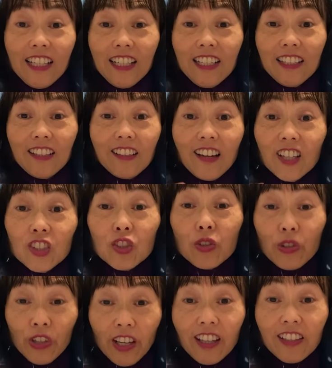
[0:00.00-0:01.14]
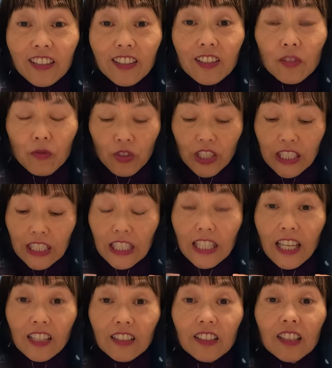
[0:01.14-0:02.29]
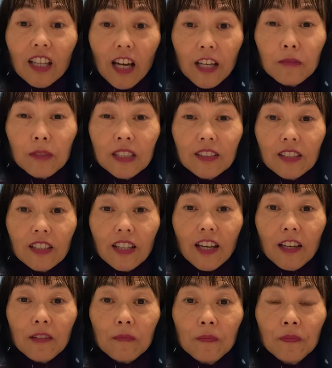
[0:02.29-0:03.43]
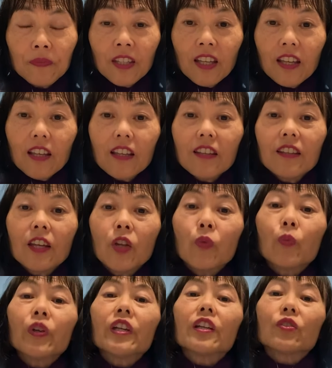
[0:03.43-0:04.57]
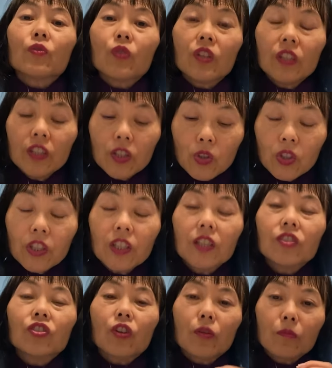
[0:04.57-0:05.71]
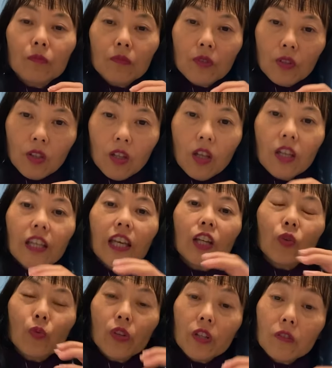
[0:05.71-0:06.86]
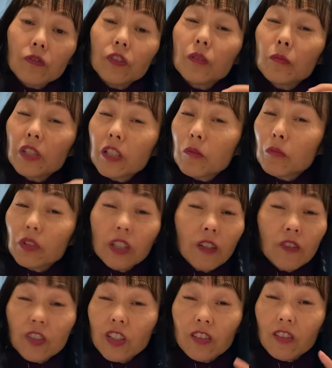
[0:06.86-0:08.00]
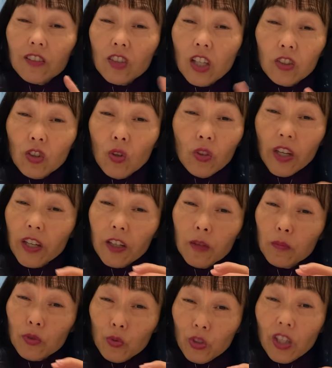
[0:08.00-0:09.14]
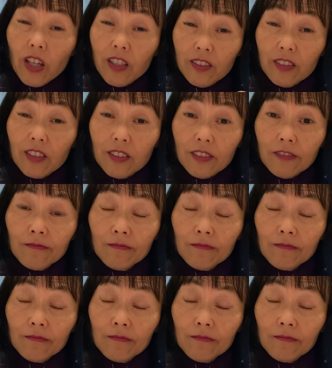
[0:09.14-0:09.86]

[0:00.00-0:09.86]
that God's created, if we can get in alignment to that, then we can literally start getting rid of limiting beliefs that don't line up with what God says.